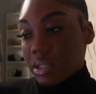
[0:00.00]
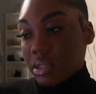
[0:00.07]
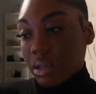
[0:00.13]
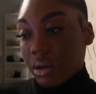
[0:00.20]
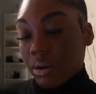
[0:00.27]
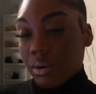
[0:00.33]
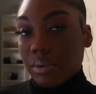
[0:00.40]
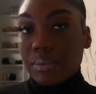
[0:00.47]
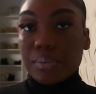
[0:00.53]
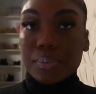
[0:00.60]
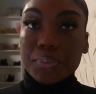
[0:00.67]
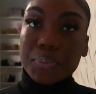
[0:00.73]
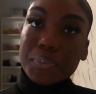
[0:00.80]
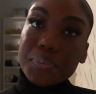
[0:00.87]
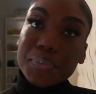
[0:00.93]
So
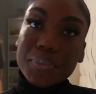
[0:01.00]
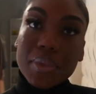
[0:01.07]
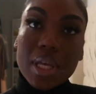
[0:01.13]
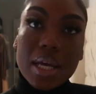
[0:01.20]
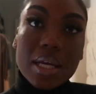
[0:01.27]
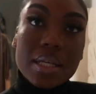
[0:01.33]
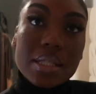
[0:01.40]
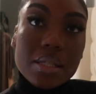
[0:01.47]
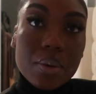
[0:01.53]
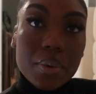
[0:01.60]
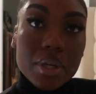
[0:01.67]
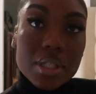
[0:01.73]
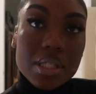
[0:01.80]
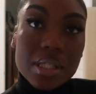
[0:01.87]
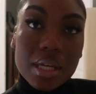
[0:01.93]
yeah, so
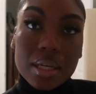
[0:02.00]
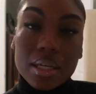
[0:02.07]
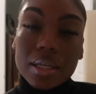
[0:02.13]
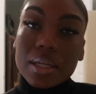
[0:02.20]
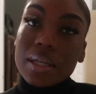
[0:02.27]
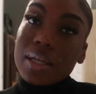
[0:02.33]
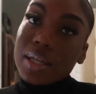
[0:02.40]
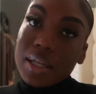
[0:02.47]
we're just gonna